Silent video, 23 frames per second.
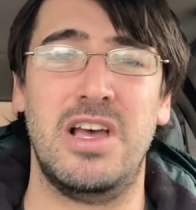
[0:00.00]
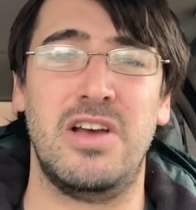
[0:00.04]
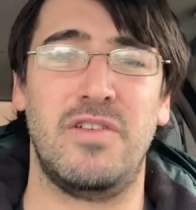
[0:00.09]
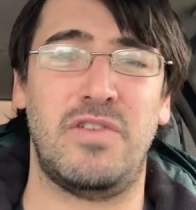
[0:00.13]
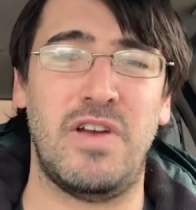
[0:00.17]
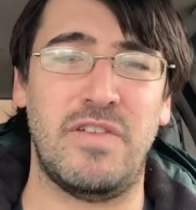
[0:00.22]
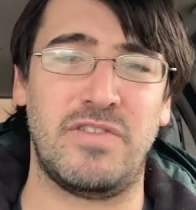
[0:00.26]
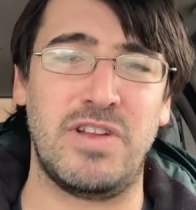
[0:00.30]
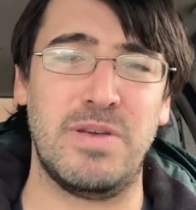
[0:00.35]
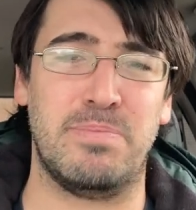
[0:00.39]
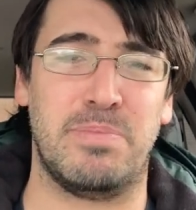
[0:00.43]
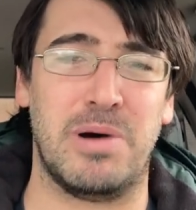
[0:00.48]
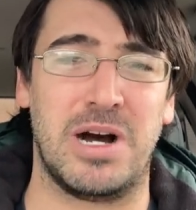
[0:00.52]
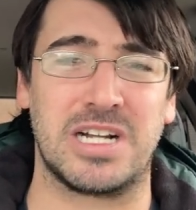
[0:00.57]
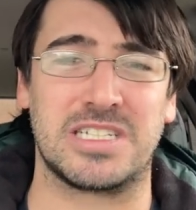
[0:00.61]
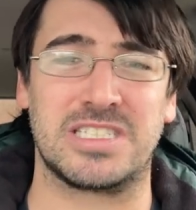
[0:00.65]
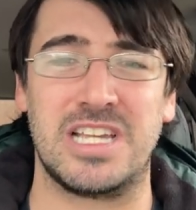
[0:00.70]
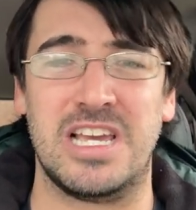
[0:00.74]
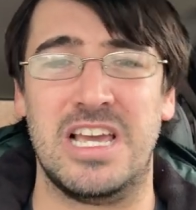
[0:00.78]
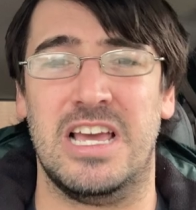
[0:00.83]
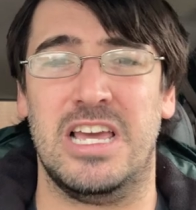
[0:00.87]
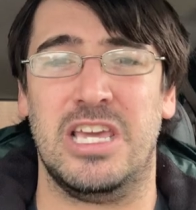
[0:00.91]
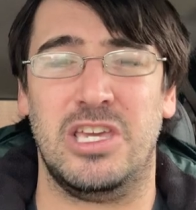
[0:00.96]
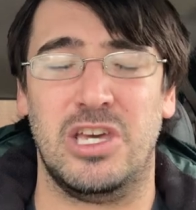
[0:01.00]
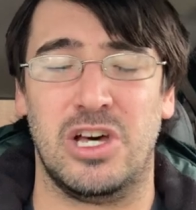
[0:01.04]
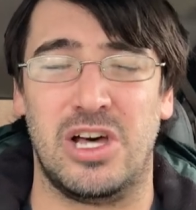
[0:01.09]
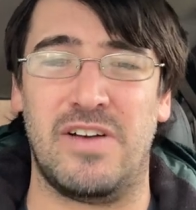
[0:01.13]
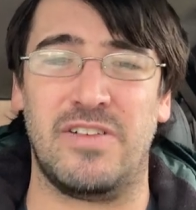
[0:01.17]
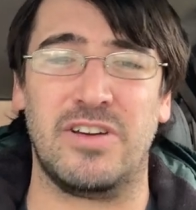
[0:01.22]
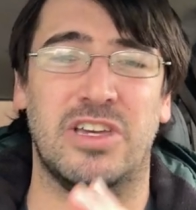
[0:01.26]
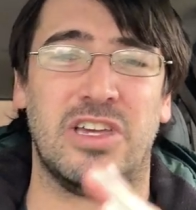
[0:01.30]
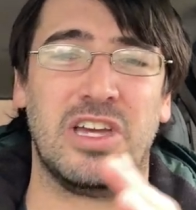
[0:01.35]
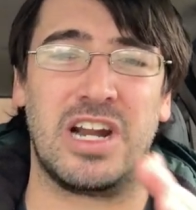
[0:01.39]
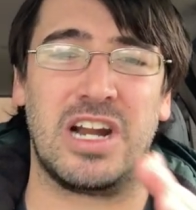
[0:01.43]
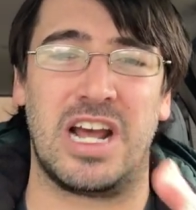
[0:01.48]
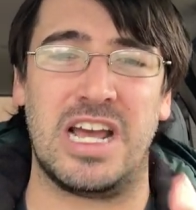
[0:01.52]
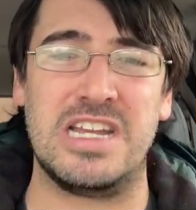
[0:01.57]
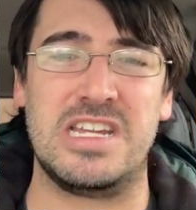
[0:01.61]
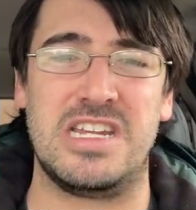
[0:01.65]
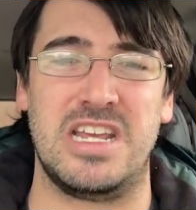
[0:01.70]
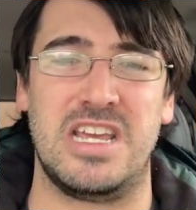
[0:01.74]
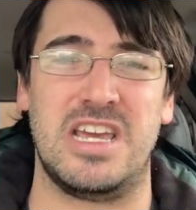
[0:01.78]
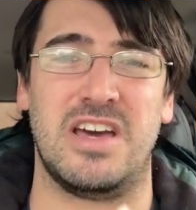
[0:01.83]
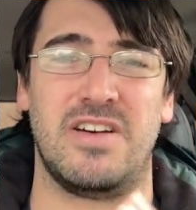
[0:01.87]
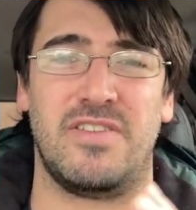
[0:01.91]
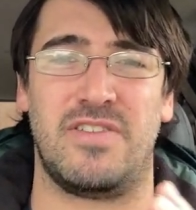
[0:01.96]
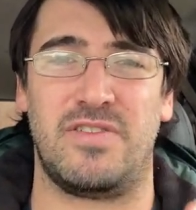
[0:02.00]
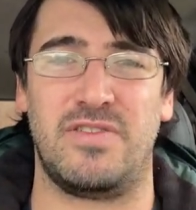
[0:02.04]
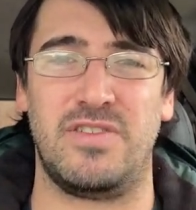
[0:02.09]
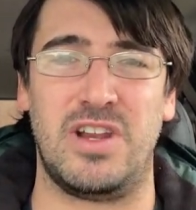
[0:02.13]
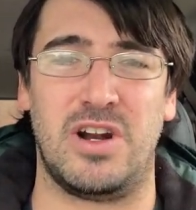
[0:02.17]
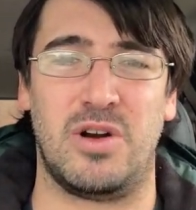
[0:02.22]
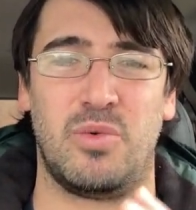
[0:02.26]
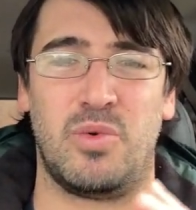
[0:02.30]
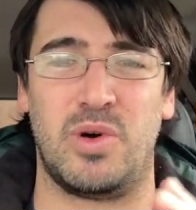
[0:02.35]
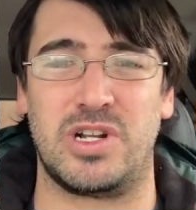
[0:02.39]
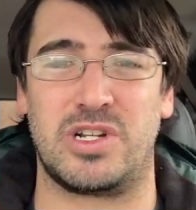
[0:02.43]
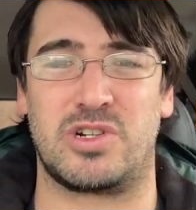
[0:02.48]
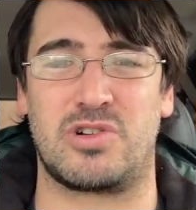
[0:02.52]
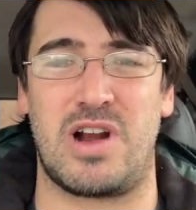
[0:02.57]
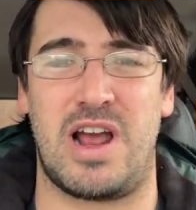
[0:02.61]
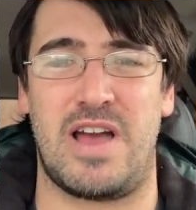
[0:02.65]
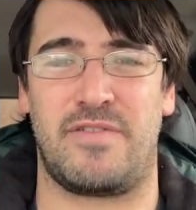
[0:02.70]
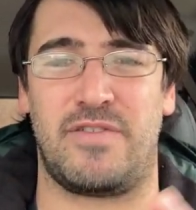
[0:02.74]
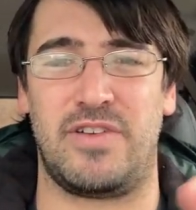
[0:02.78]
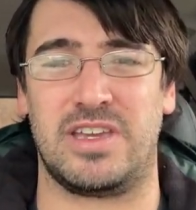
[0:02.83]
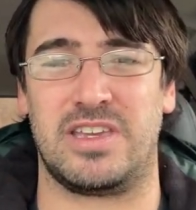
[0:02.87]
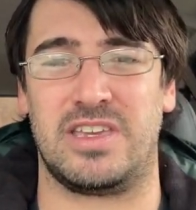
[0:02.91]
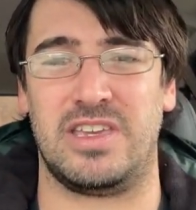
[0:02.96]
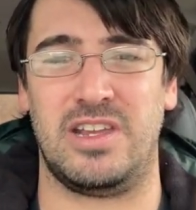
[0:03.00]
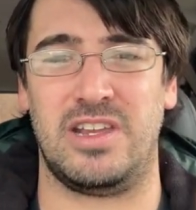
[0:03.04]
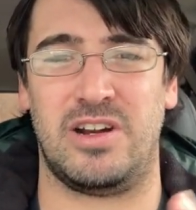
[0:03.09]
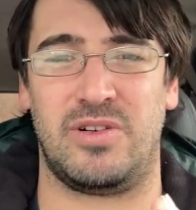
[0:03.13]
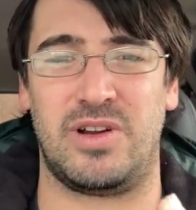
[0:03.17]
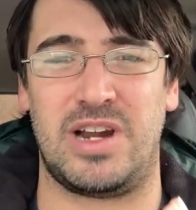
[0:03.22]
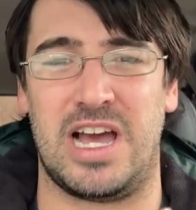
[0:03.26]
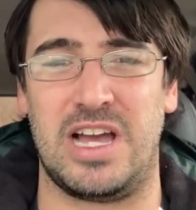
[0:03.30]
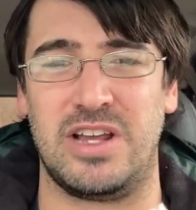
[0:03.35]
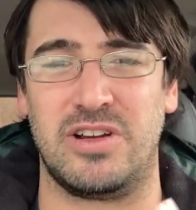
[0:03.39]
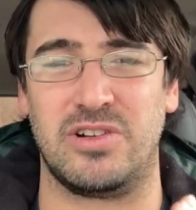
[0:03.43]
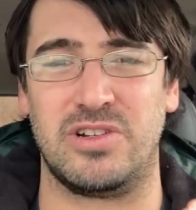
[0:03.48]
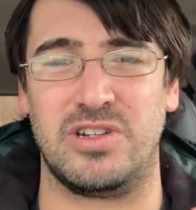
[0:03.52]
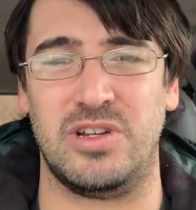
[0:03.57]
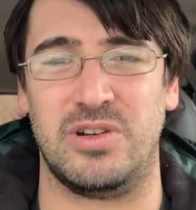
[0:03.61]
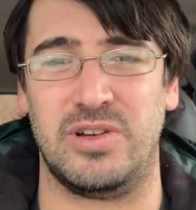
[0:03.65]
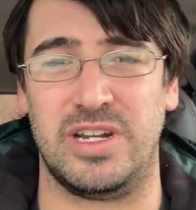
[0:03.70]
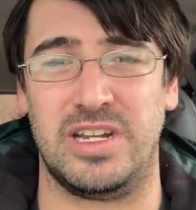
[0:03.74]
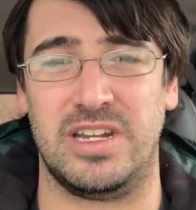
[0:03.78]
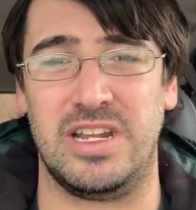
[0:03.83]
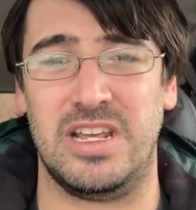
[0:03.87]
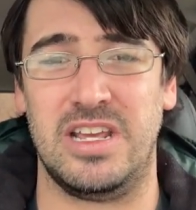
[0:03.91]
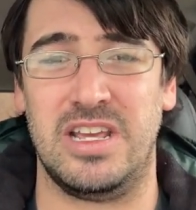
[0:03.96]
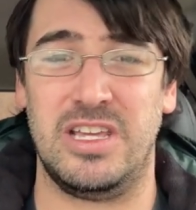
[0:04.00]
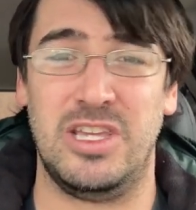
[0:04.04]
$50, you'll have a good idea of, what traffic, and how you're doing.